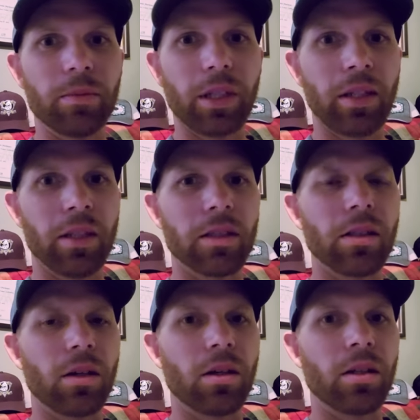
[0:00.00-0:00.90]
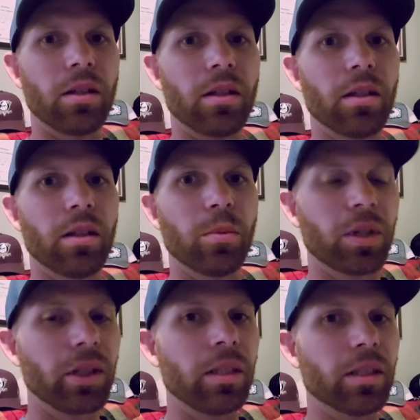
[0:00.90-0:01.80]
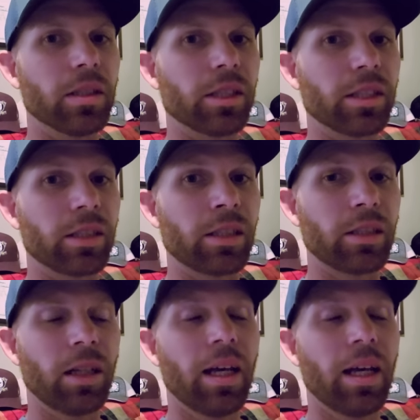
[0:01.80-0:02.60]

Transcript: He is on the police's